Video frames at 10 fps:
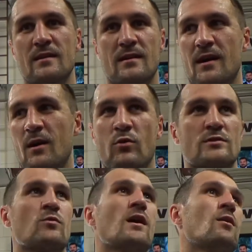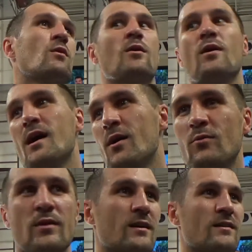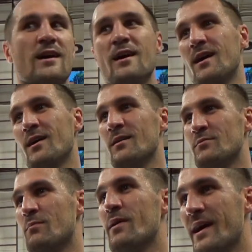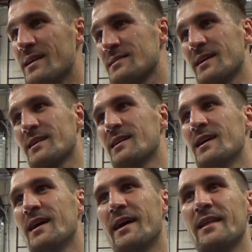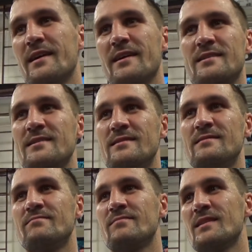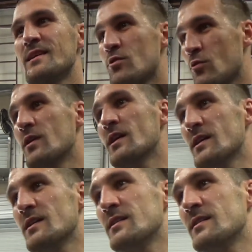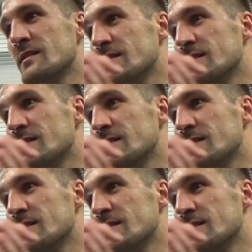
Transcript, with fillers: I was wow, like I am the best, like, and like. So this leveled you out.